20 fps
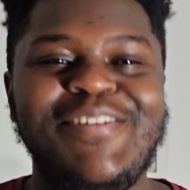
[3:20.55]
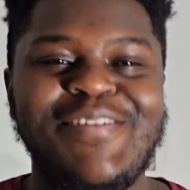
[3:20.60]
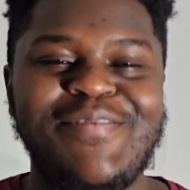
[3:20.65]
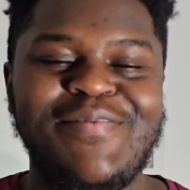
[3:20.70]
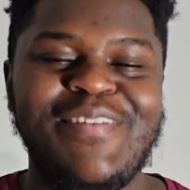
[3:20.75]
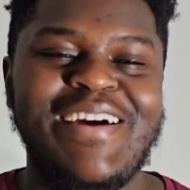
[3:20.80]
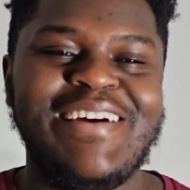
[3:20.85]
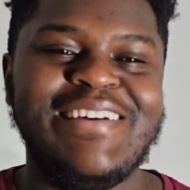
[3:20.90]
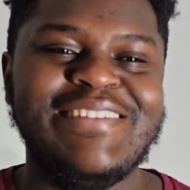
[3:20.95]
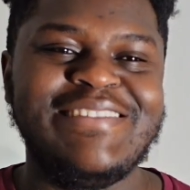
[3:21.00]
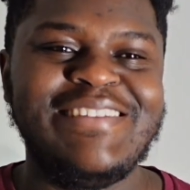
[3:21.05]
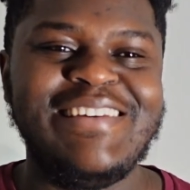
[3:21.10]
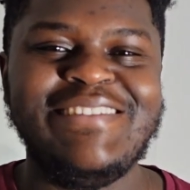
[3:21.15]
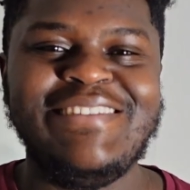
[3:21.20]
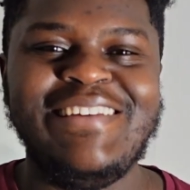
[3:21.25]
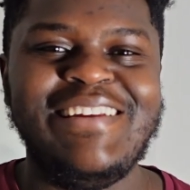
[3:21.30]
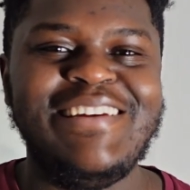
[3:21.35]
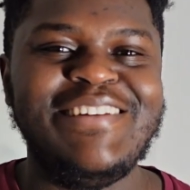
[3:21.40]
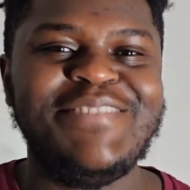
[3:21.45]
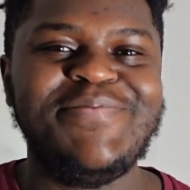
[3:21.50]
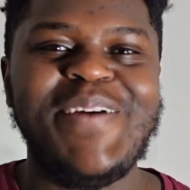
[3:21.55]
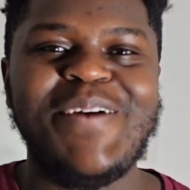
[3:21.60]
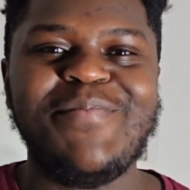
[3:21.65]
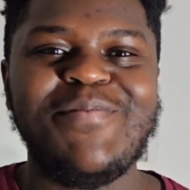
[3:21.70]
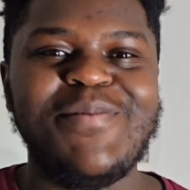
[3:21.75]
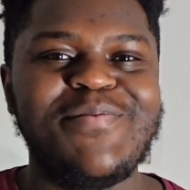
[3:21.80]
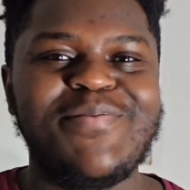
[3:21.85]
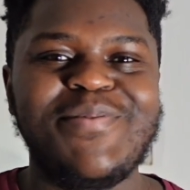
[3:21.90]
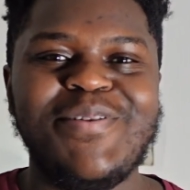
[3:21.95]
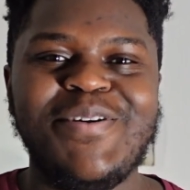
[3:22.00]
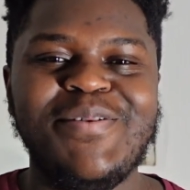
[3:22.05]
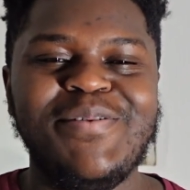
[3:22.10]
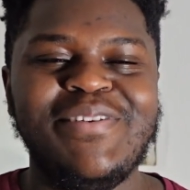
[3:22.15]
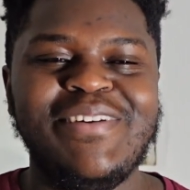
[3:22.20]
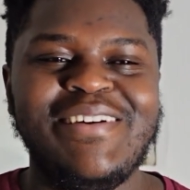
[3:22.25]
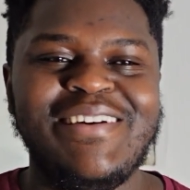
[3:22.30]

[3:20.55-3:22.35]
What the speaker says: of like a 16 inch MacBook Pro,